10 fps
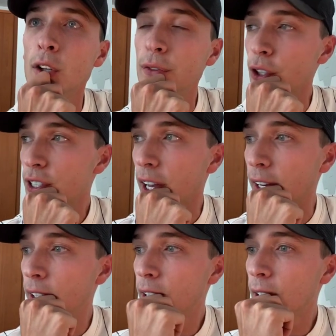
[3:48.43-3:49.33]
Hoover
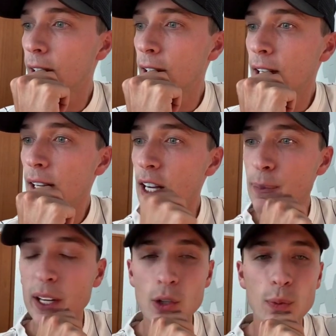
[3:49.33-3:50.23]
said,
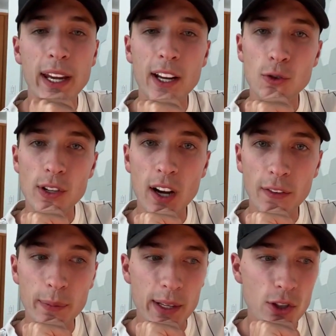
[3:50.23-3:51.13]
is because we can't trust
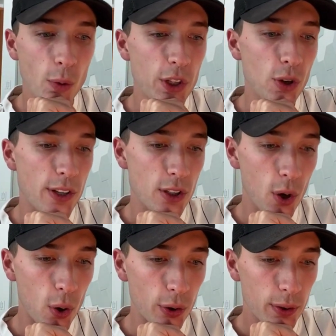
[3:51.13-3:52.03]
government, so we trust
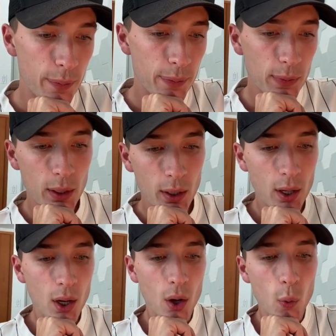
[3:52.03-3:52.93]
gold.
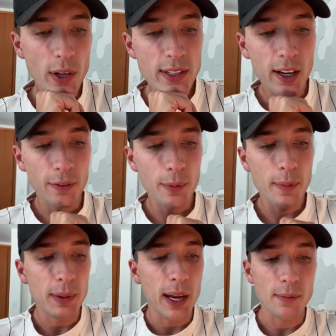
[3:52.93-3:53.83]
Once the
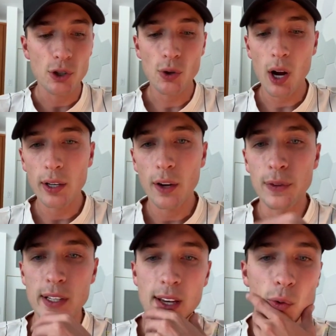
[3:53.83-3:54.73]
government became strong enough,
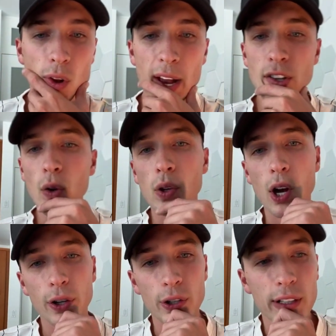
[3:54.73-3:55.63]
they said, well, I no
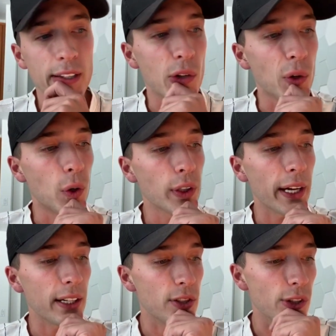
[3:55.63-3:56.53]
longer need gold.
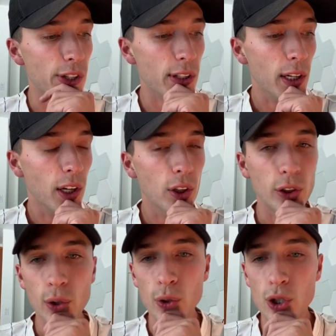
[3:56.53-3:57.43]
I can just
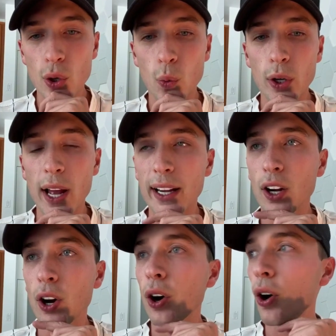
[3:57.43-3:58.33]
use what I
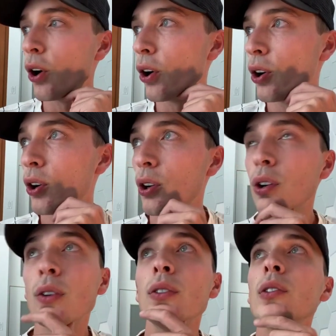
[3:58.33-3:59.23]
call
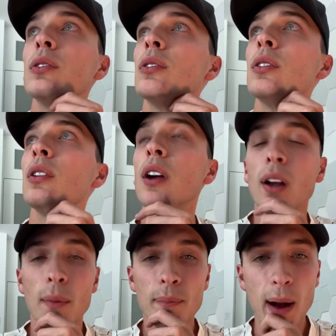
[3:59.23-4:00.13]

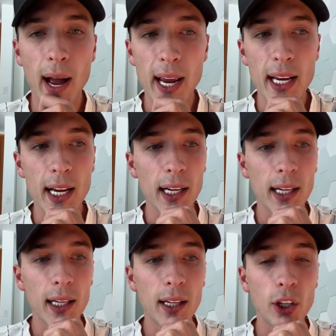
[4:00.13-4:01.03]
my
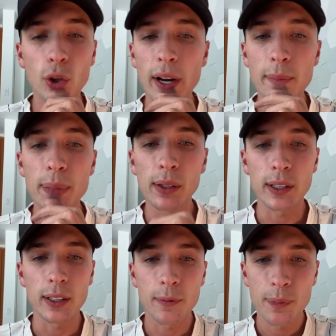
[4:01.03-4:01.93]

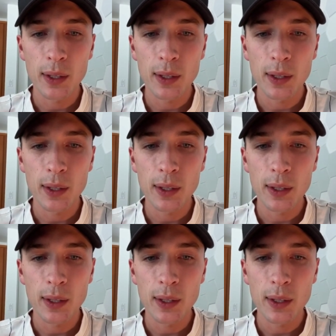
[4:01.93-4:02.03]
credibility.